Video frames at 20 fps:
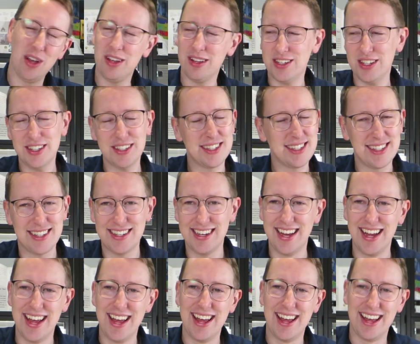just
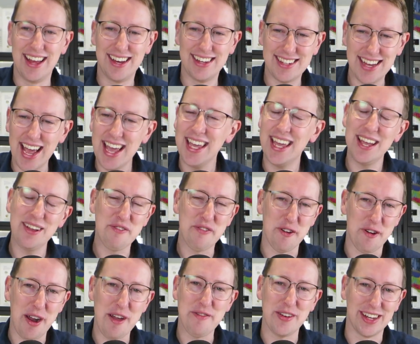taking
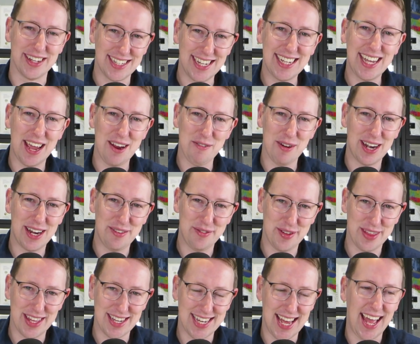forever to get ready
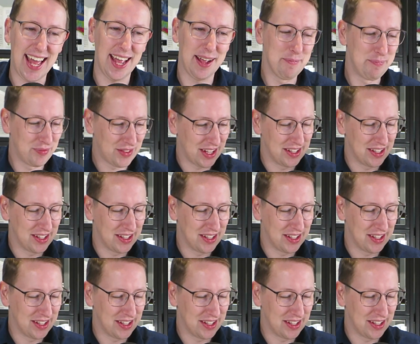for the day.